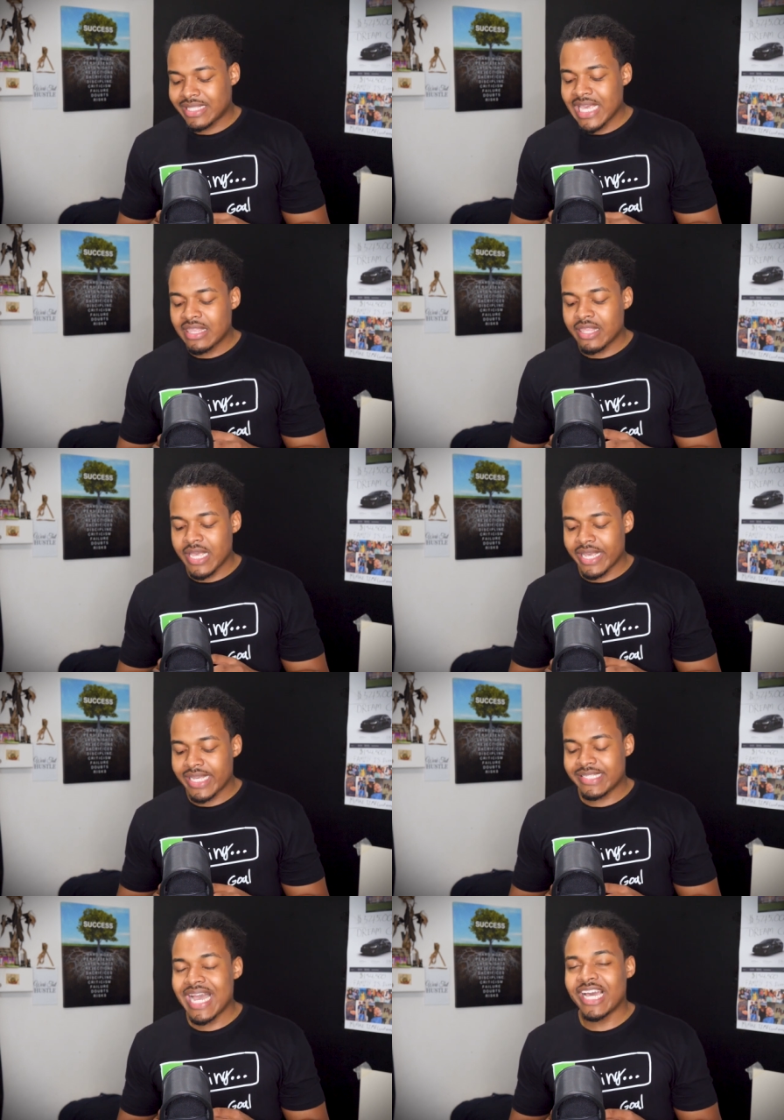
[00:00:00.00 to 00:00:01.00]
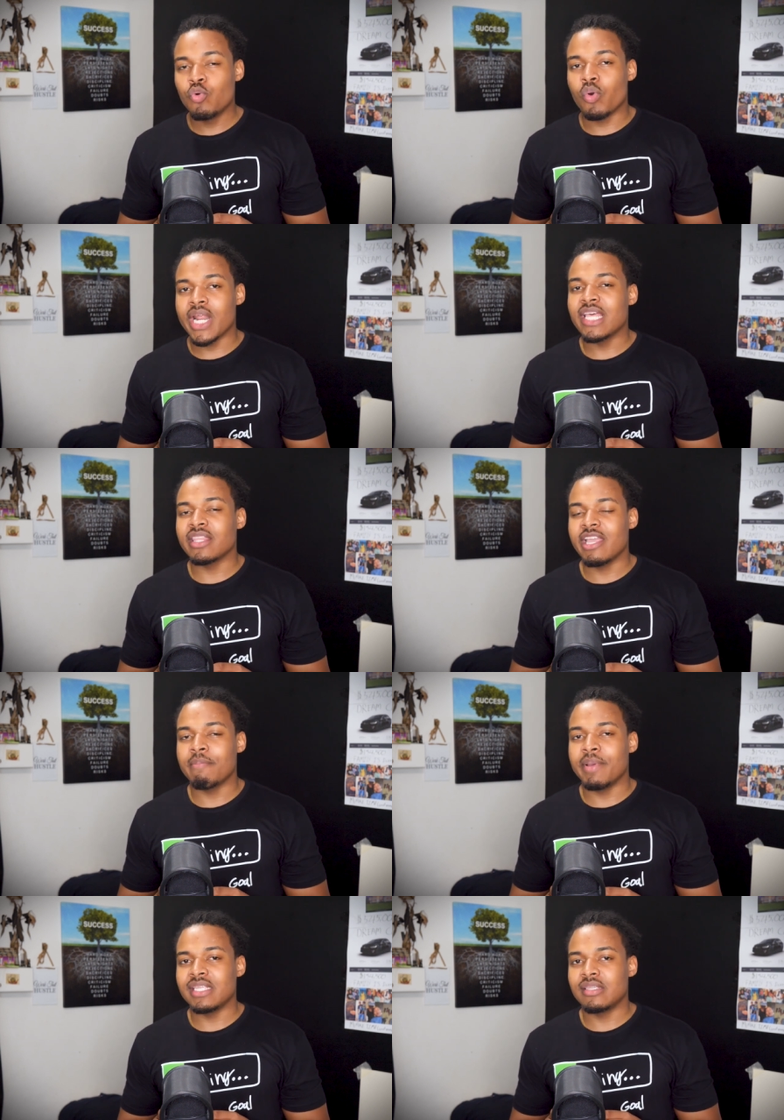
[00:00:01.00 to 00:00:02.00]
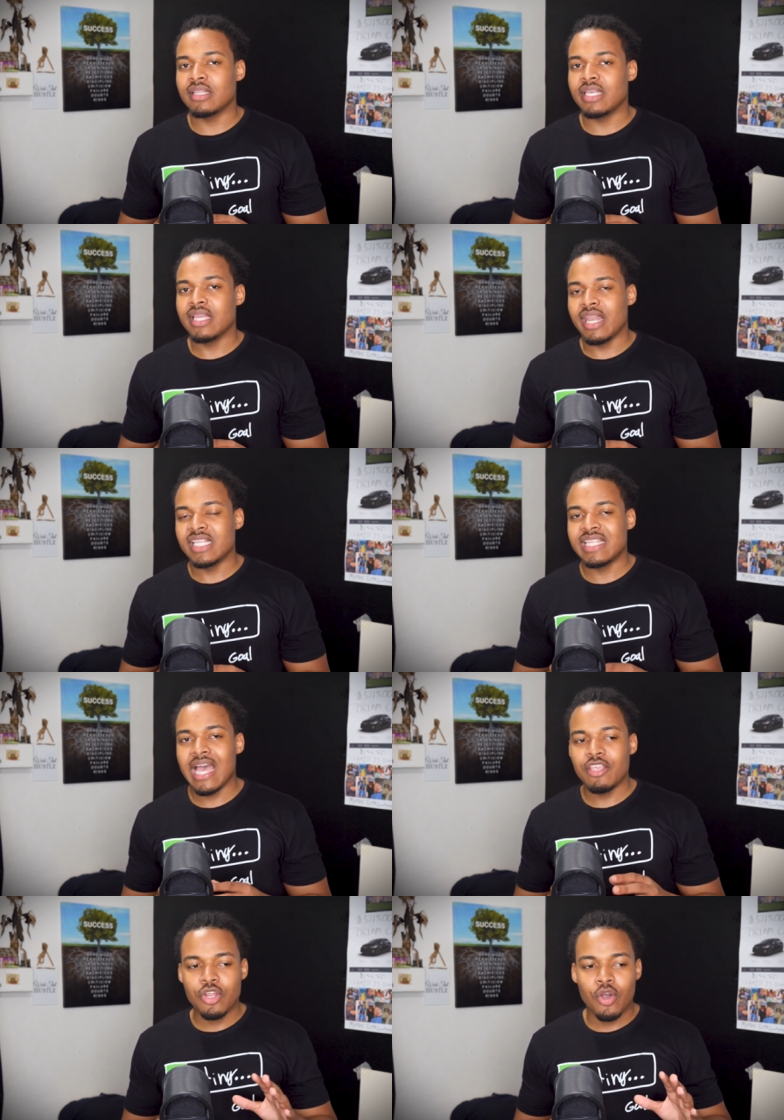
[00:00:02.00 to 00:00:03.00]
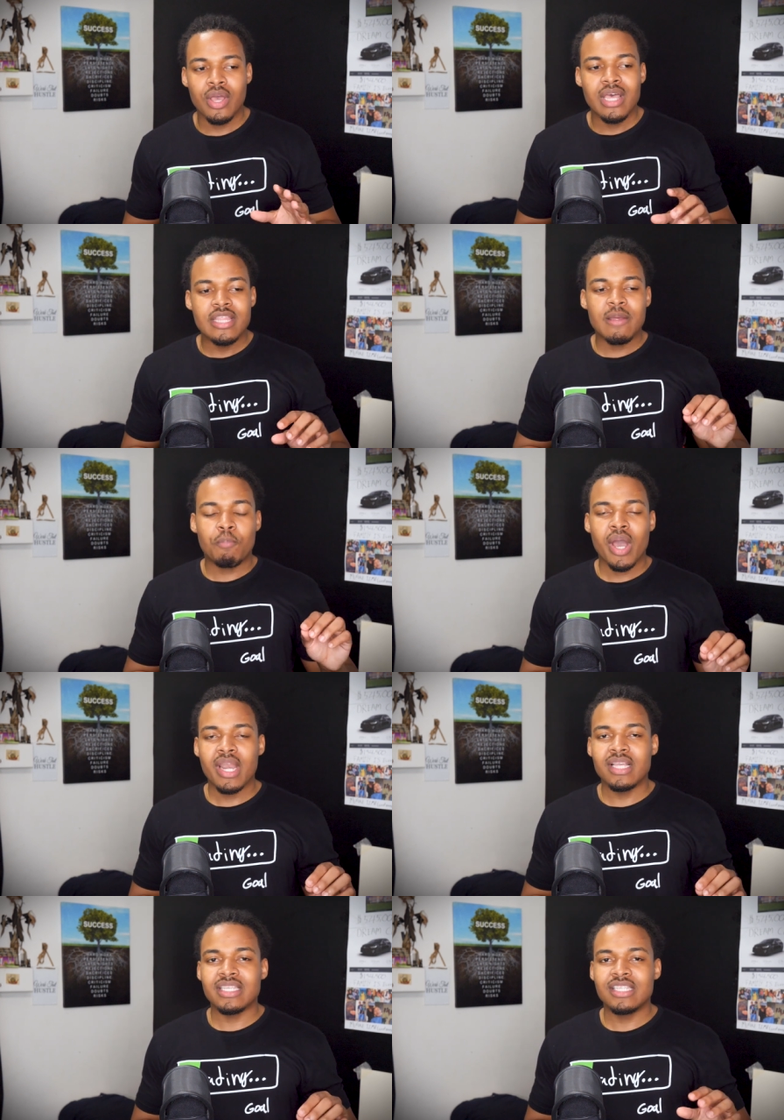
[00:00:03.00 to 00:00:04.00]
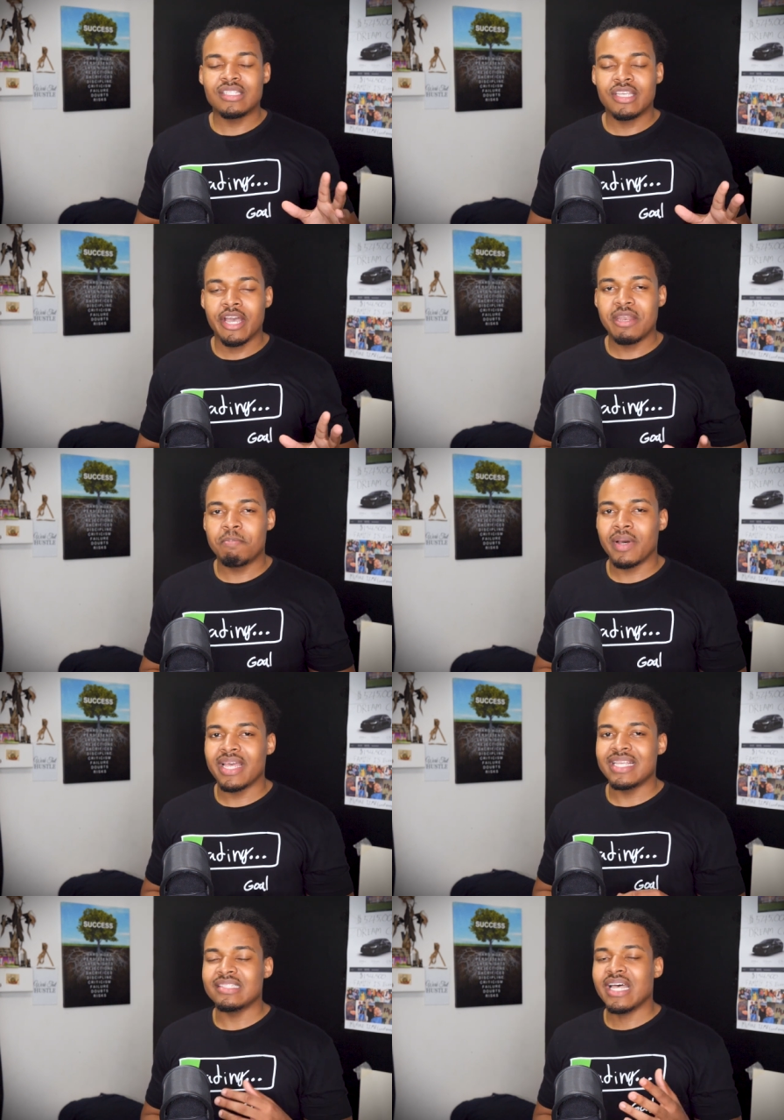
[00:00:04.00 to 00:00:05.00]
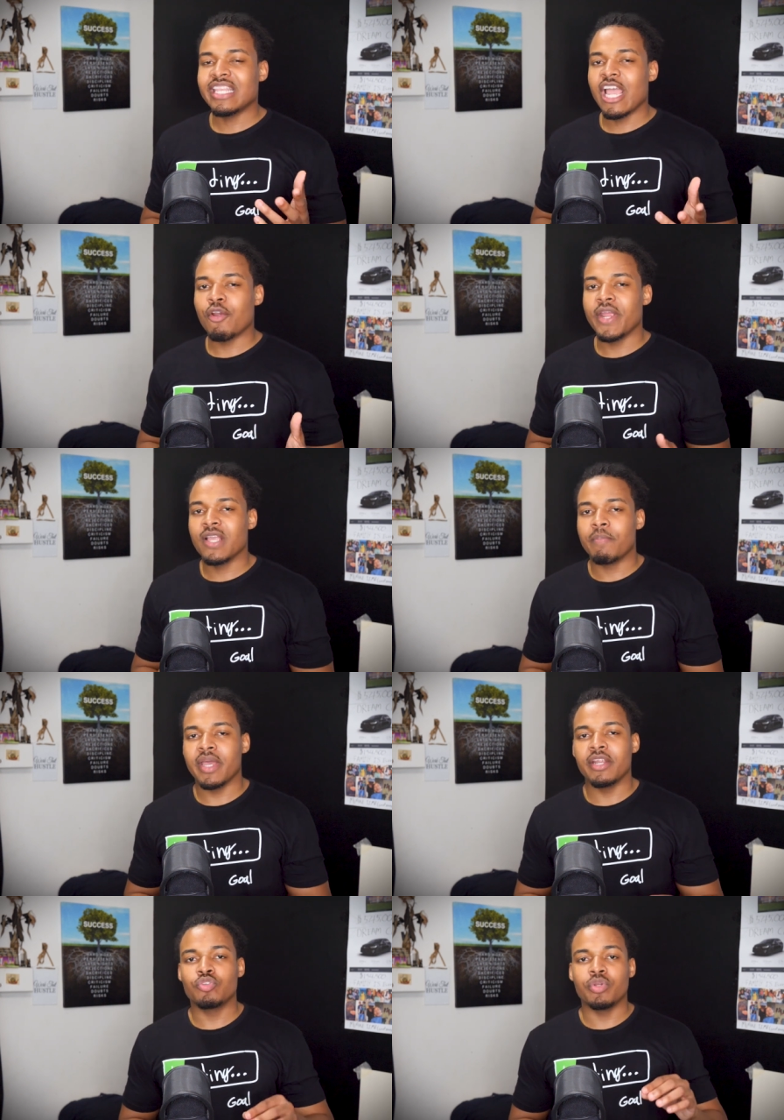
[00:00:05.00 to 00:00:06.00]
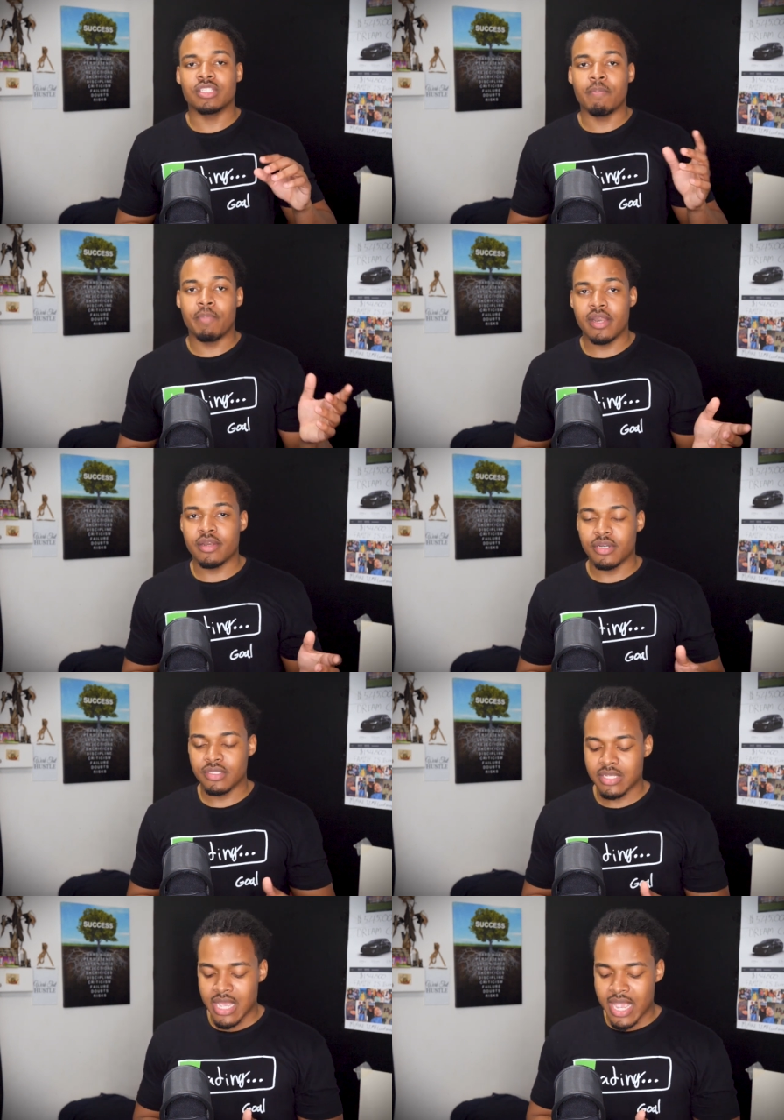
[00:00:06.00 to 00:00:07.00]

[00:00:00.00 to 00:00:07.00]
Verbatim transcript: they think exactly what I think, basically. And it's that, you know, the product is good, but it's not that great compared to its competitors.